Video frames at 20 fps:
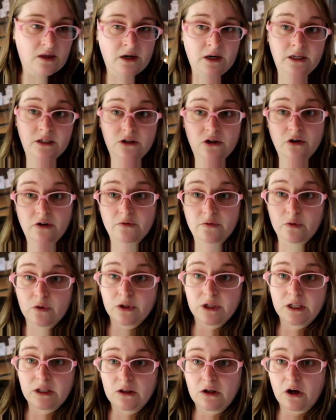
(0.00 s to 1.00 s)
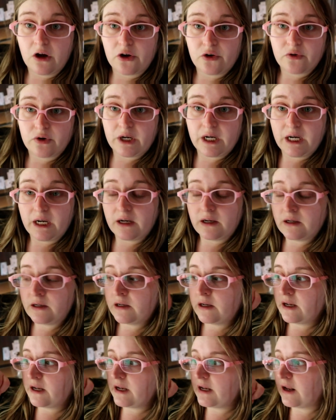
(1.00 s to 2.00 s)
and then I started folding laundry
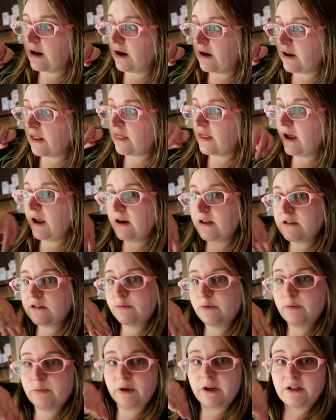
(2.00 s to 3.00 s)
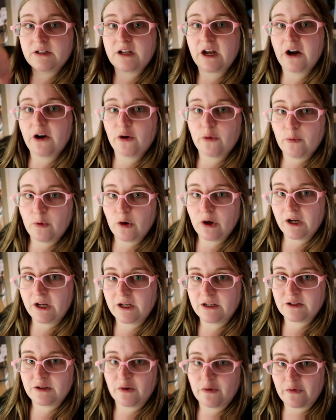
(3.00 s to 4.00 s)
and that has been my entire
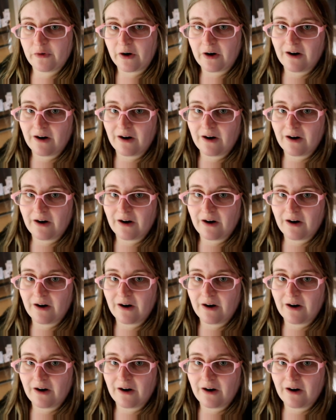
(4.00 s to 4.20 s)
morning so